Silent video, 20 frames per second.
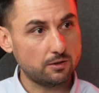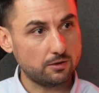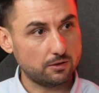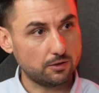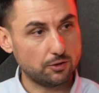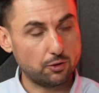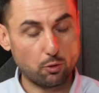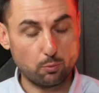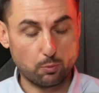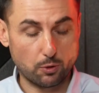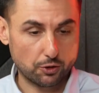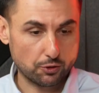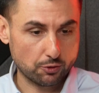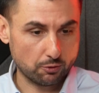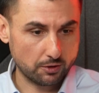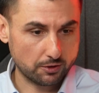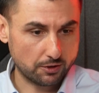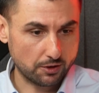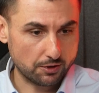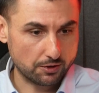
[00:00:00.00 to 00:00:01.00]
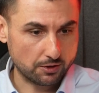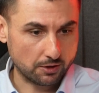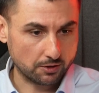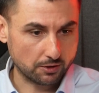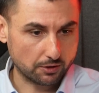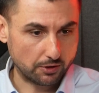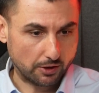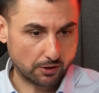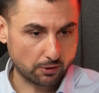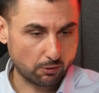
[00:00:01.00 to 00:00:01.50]
the opportunities in the
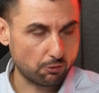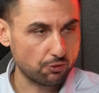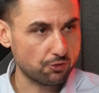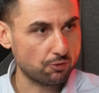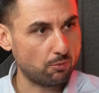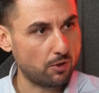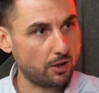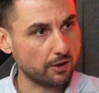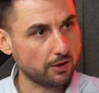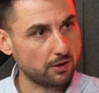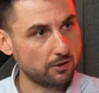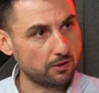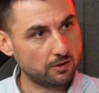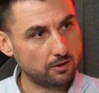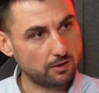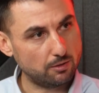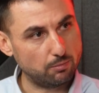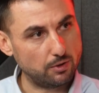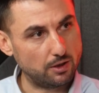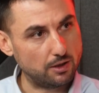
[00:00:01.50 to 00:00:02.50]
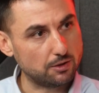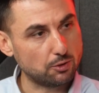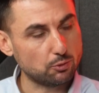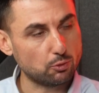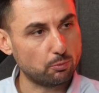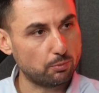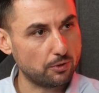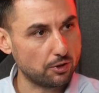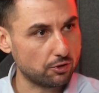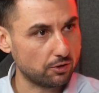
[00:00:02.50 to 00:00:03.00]
technology market, and the ability to
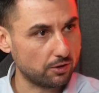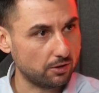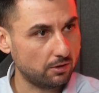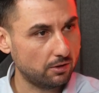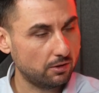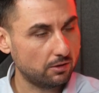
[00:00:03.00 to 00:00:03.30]
bridge